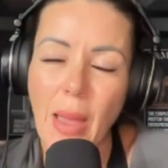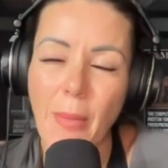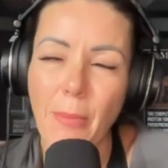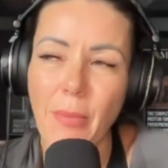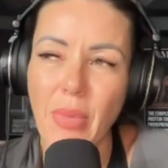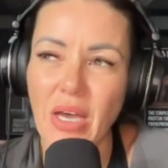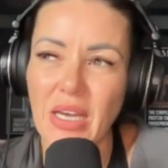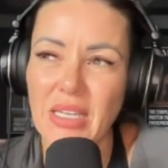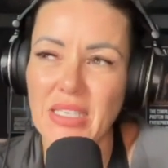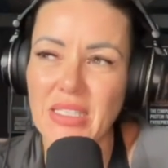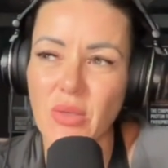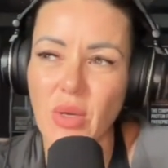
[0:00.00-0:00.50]

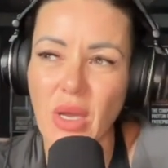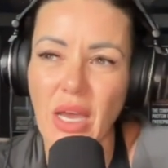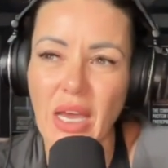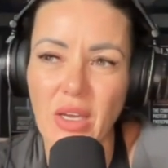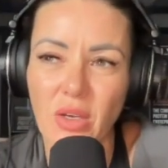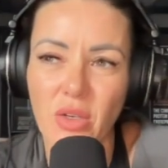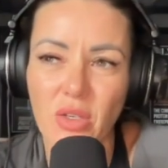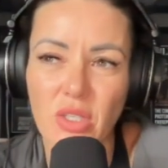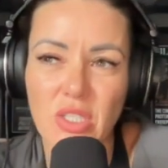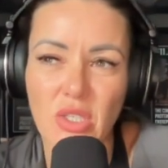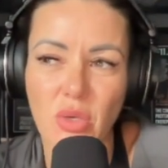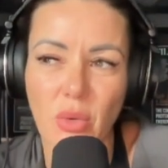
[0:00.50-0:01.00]
But I
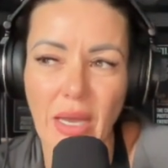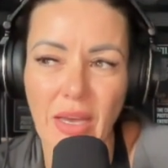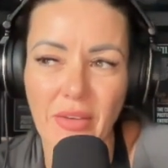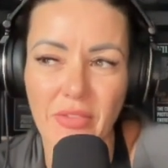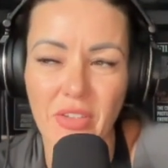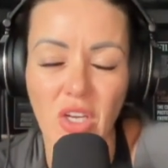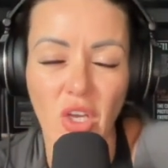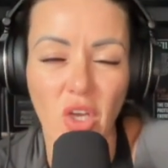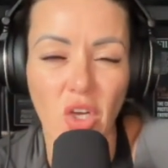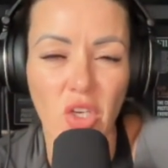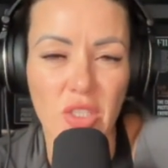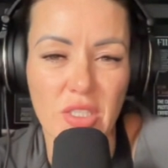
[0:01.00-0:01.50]
also have
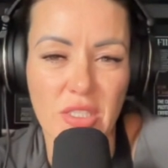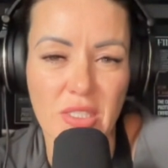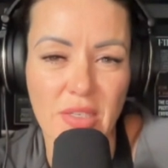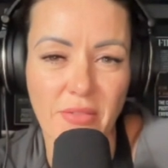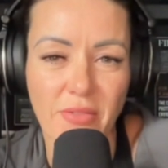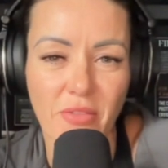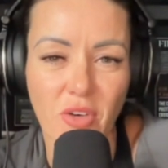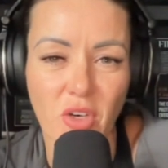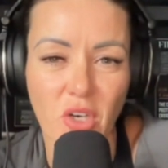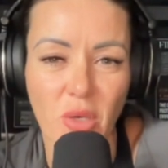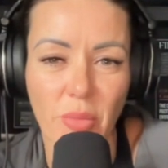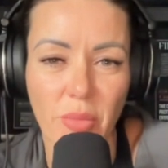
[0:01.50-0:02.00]
an accountancy
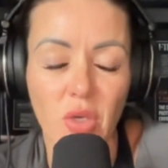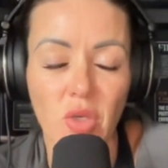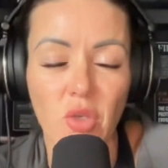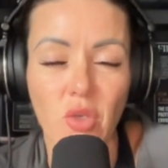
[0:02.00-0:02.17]
firm